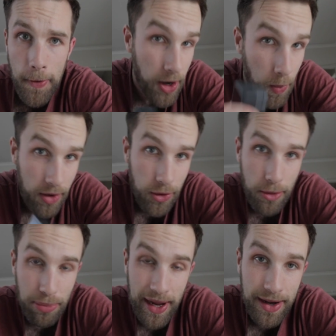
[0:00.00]
I don't want to do
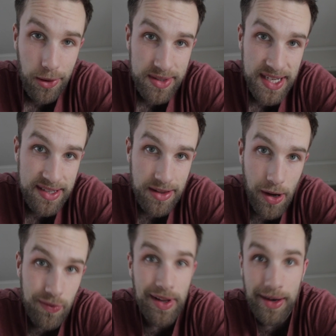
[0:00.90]
the plain little test
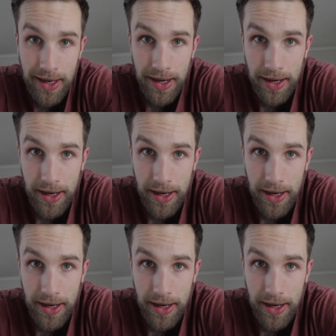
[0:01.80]
though of dunking in